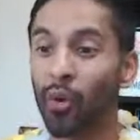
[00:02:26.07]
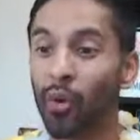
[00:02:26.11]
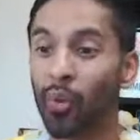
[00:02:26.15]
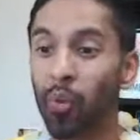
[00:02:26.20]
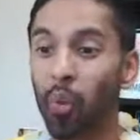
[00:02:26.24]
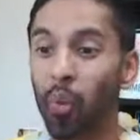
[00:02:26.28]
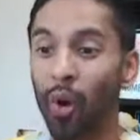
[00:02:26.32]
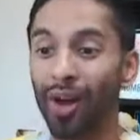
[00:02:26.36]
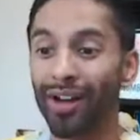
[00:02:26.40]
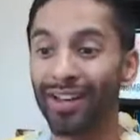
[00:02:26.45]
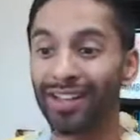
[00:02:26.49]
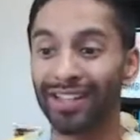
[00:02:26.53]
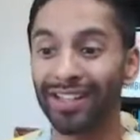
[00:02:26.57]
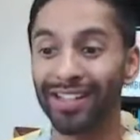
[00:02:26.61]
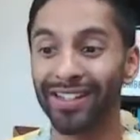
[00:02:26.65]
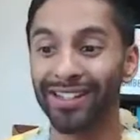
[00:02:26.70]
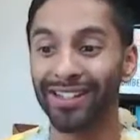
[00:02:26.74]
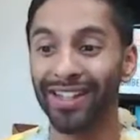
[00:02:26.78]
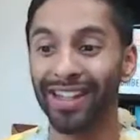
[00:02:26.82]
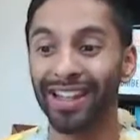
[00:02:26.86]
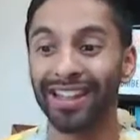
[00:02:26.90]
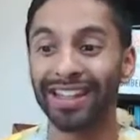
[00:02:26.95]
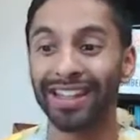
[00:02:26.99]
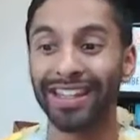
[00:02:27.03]
What
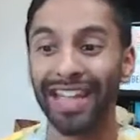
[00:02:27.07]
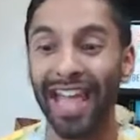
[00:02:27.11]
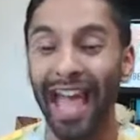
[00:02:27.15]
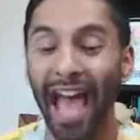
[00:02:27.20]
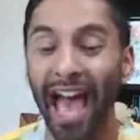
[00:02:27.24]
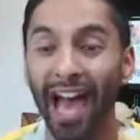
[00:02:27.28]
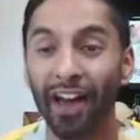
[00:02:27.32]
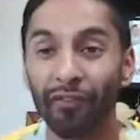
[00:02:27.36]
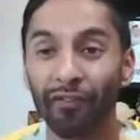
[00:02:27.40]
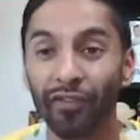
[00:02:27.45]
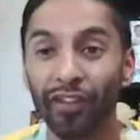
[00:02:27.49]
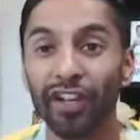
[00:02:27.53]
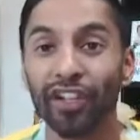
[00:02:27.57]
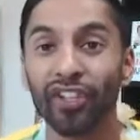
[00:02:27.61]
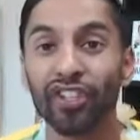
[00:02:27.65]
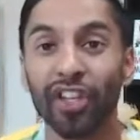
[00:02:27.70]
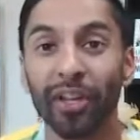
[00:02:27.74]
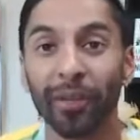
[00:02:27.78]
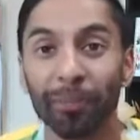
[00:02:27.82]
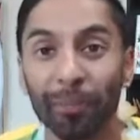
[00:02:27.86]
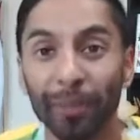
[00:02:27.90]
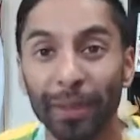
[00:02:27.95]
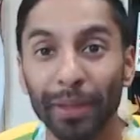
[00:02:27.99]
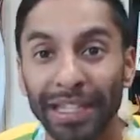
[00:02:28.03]
is the
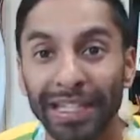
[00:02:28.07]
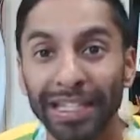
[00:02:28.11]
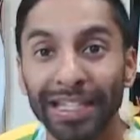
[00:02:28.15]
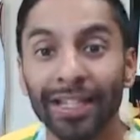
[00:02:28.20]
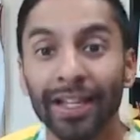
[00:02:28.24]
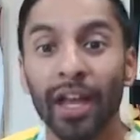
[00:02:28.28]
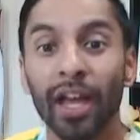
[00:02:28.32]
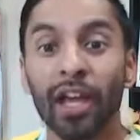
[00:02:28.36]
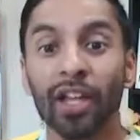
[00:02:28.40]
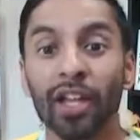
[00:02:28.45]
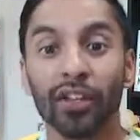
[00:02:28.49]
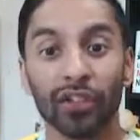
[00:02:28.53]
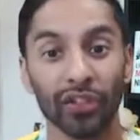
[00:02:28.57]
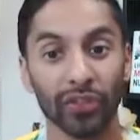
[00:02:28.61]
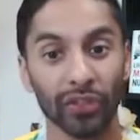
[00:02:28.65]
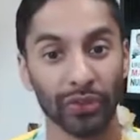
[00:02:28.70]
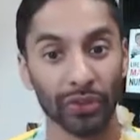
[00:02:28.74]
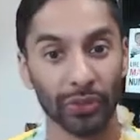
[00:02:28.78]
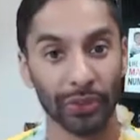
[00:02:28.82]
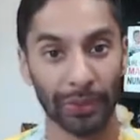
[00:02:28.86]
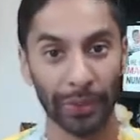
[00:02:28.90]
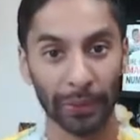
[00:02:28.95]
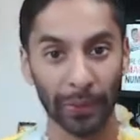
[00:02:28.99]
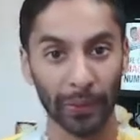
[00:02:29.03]
average mean
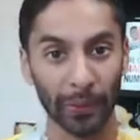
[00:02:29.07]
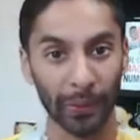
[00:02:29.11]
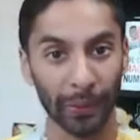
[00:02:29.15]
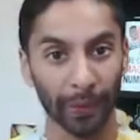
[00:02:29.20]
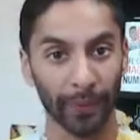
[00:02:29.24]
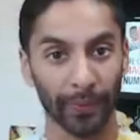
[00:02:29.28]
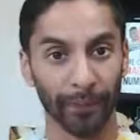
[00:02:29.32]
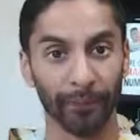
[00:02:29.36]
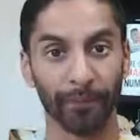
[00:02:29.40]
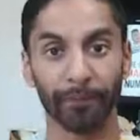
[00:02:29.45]
score?